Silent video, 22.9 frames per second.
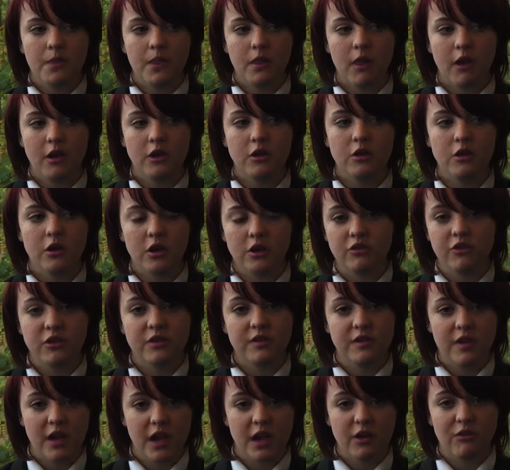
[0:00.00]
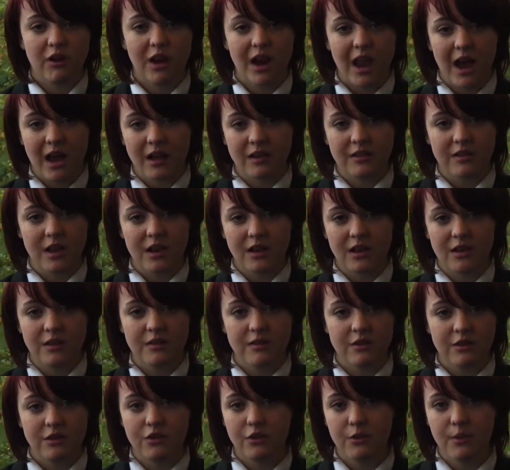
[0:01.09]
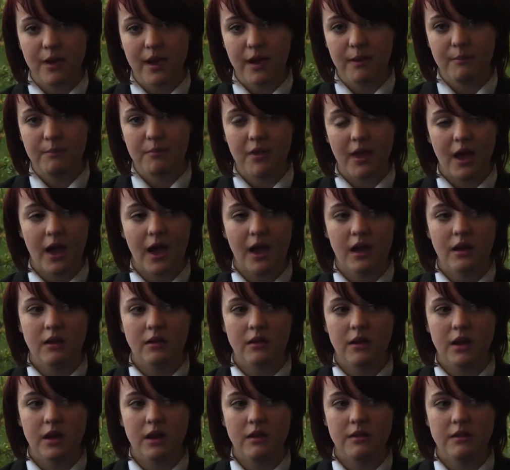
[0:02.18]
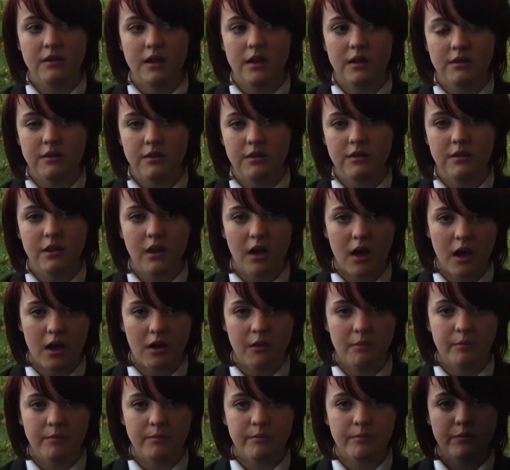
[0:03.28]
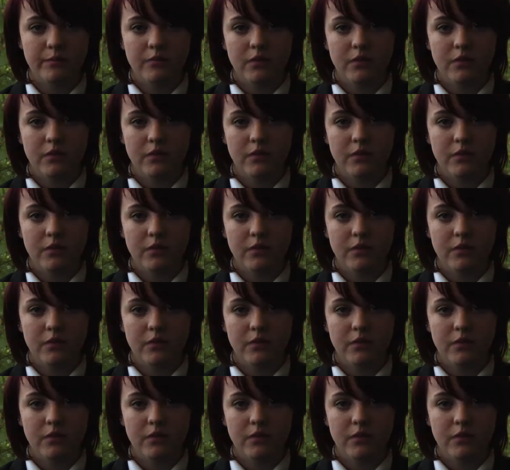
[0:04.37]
like, you can just sit and relax and listen to it and it's easy to learn.